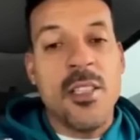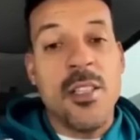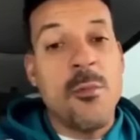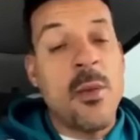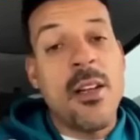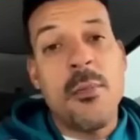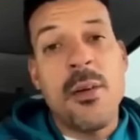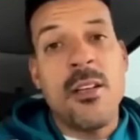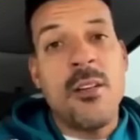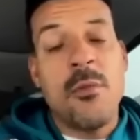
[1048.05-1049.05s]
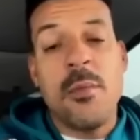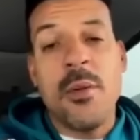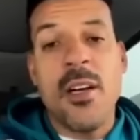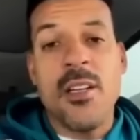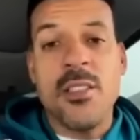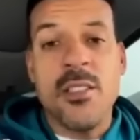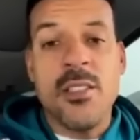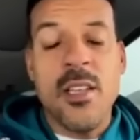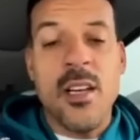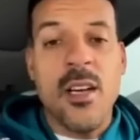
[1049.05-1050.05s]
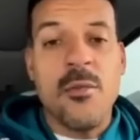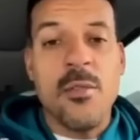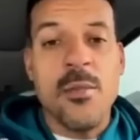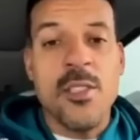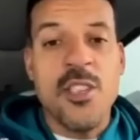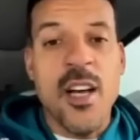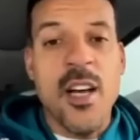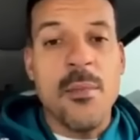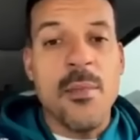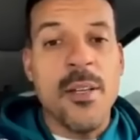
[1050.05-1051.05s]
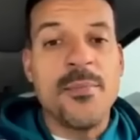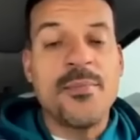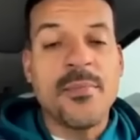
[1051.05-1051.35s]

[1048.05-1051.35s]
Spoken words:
and there may not be no repercussions from his job, but